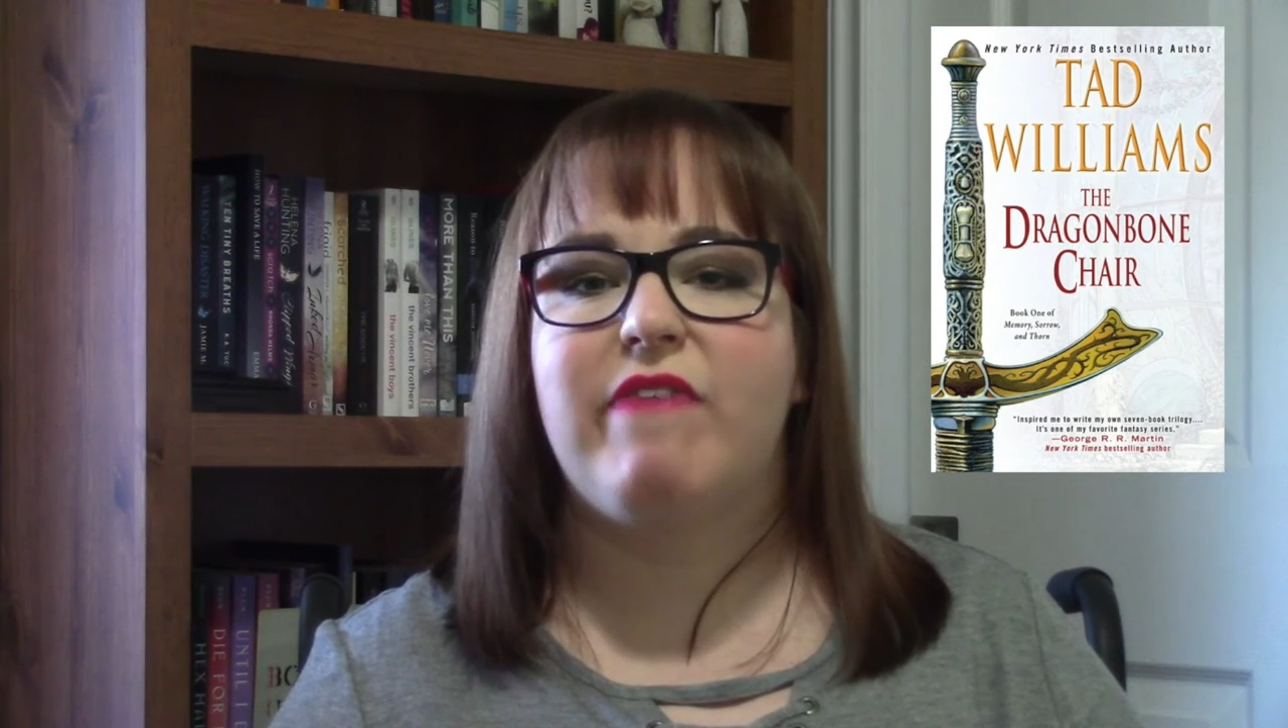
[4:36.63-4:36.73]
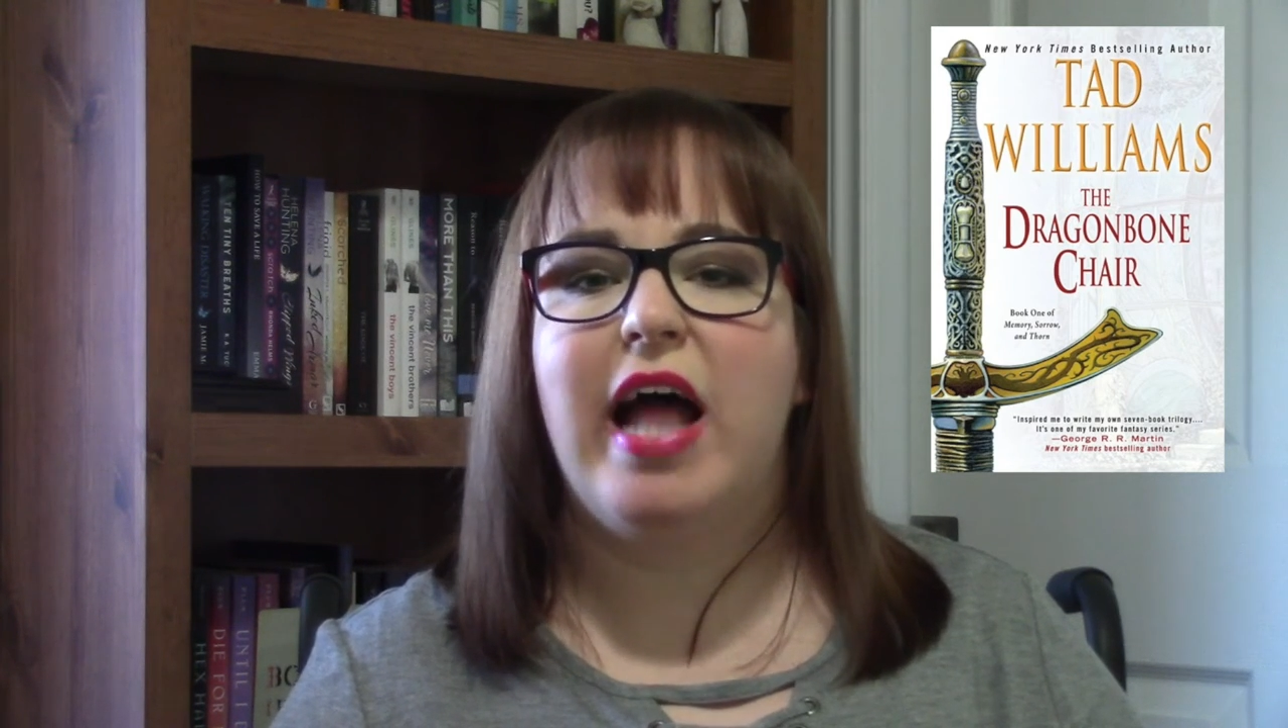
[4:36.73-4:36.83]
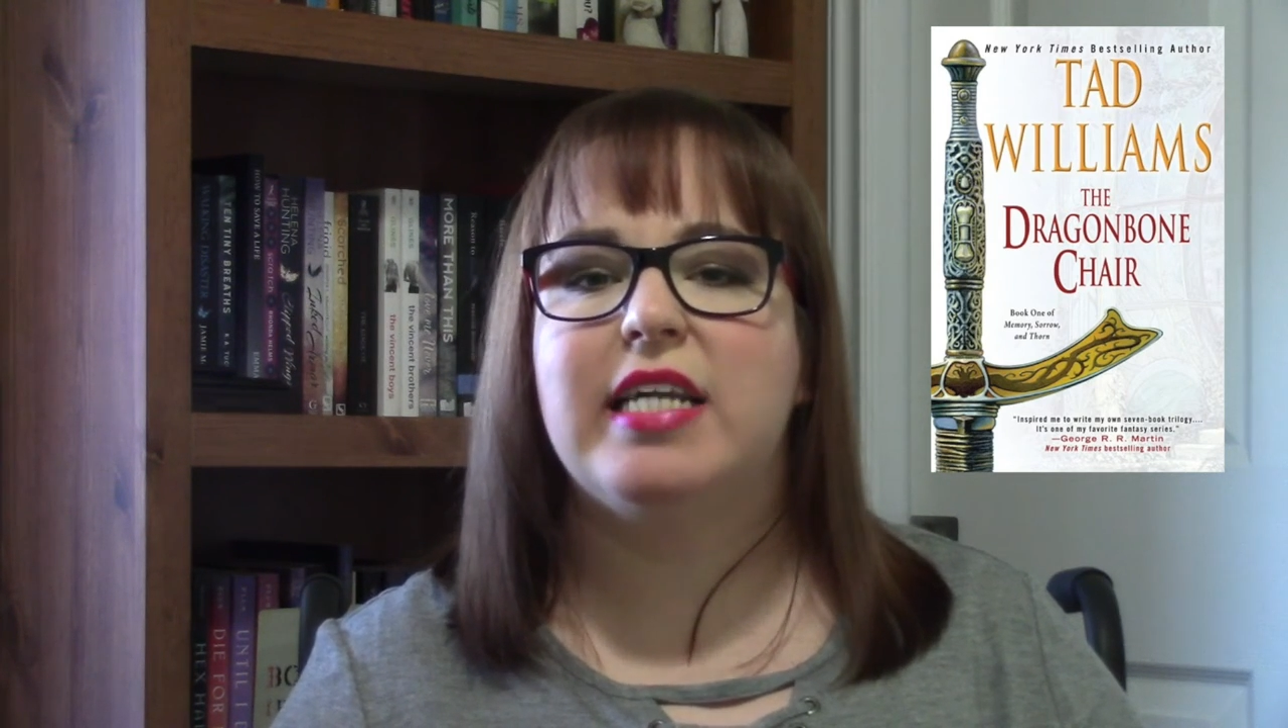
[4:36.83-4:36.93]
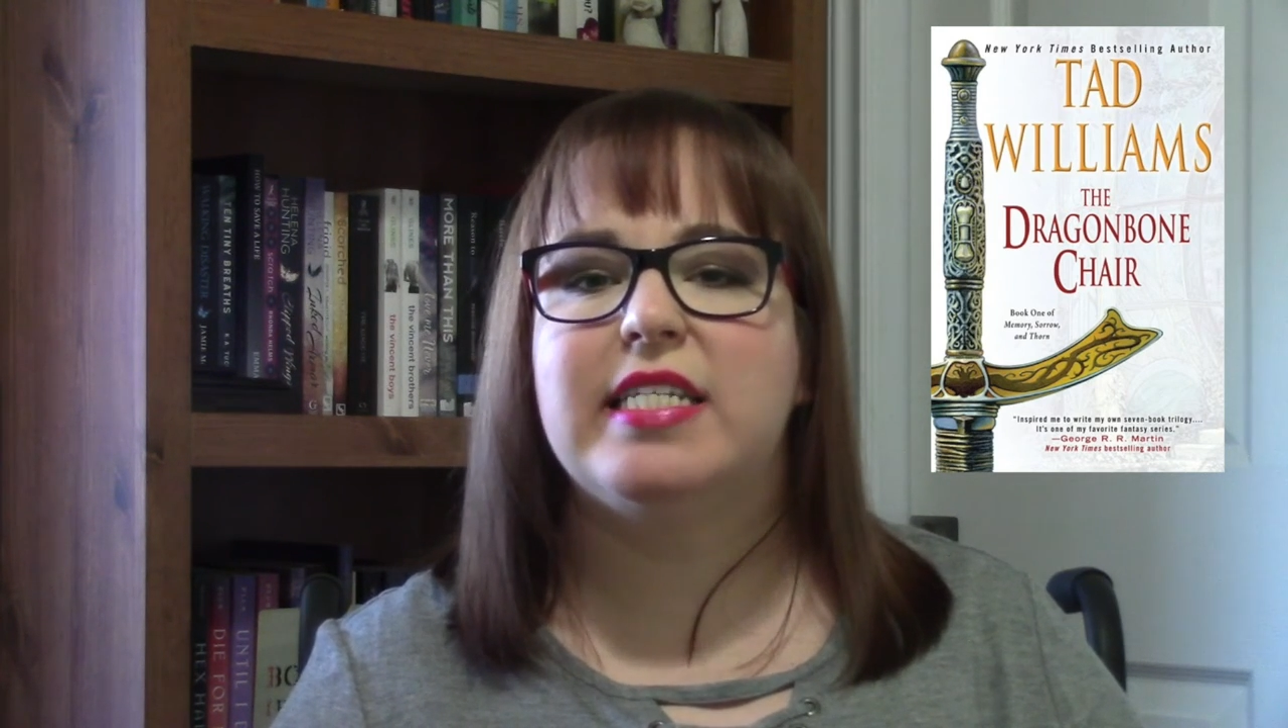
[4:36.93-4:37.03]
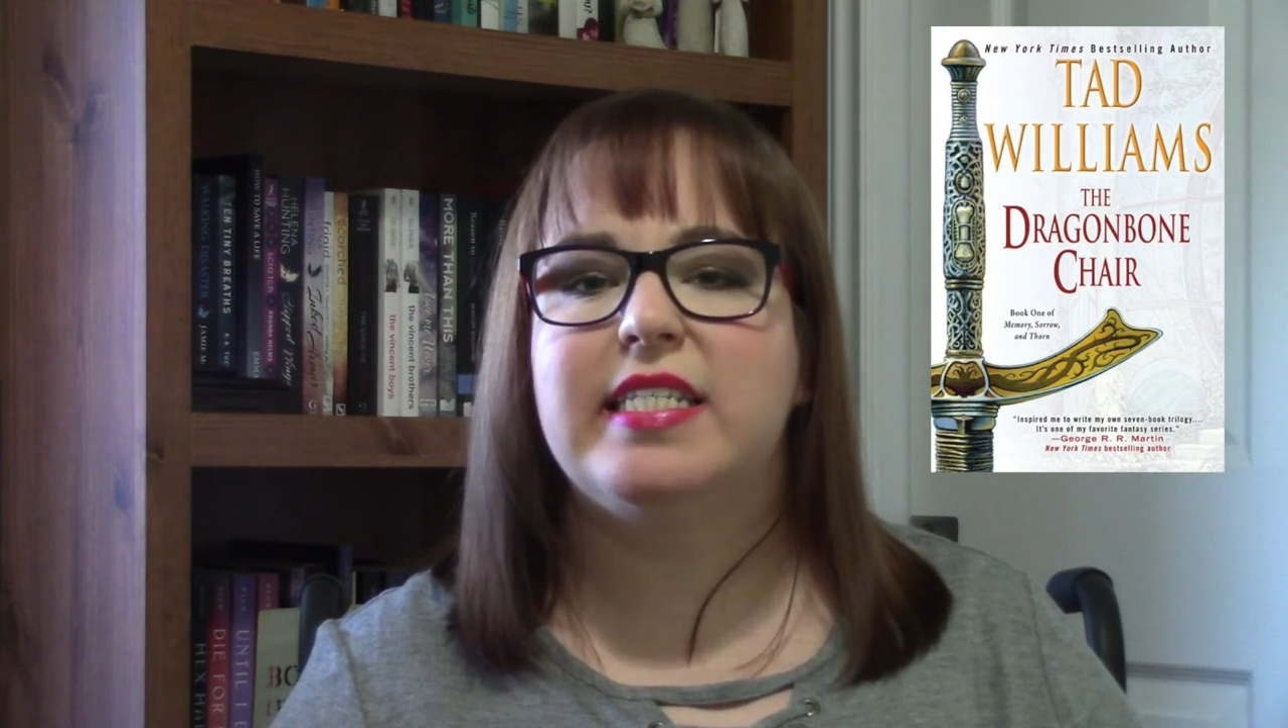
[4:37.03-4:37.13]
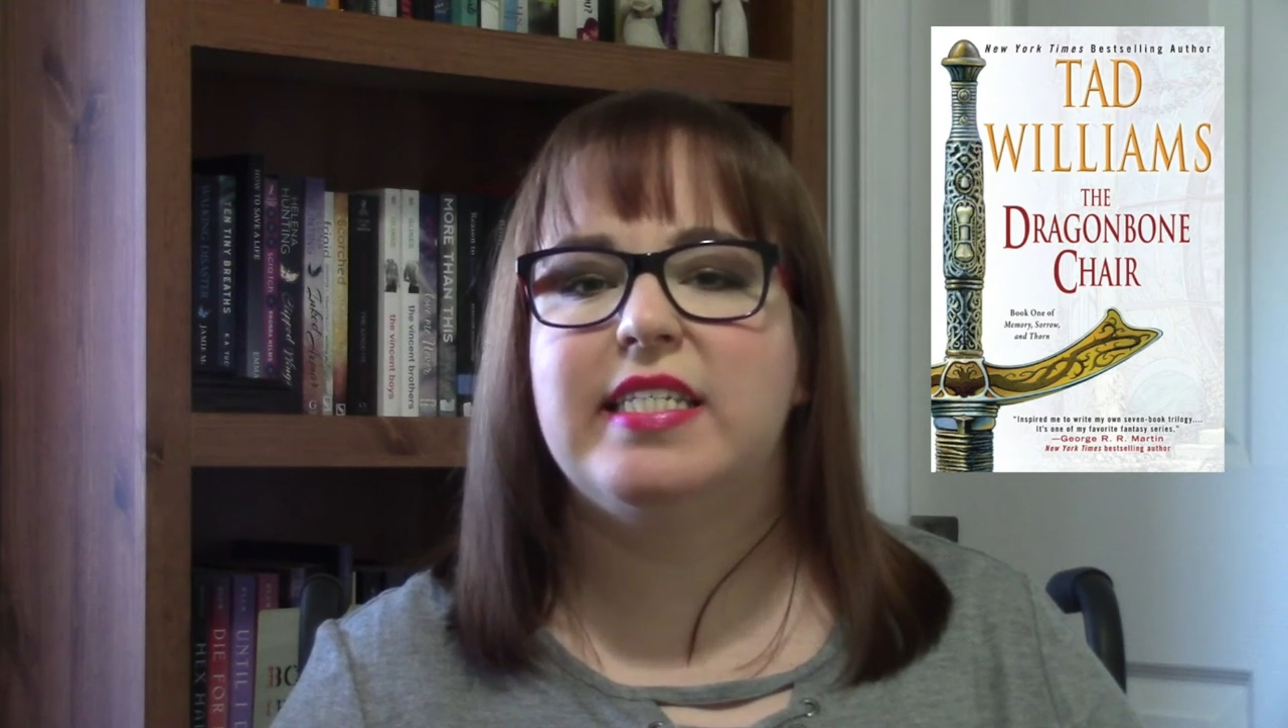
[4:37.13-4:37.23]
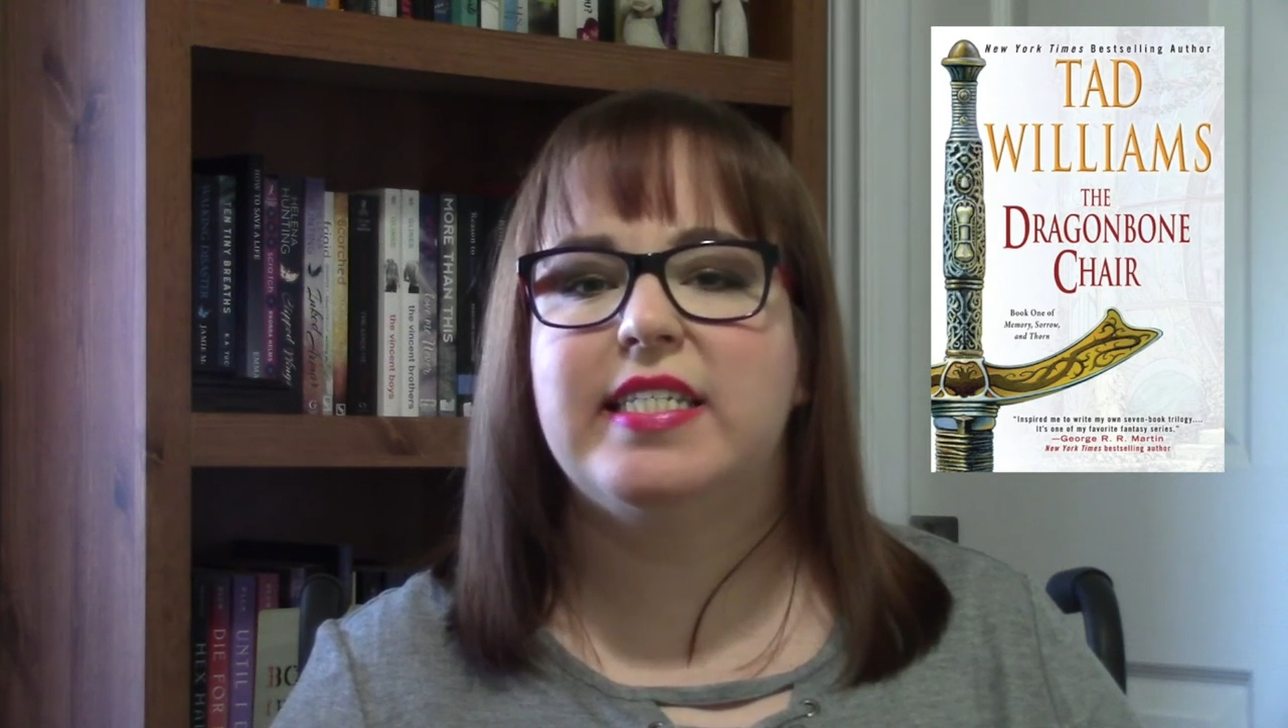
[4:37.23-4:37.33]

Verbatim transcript: fantasy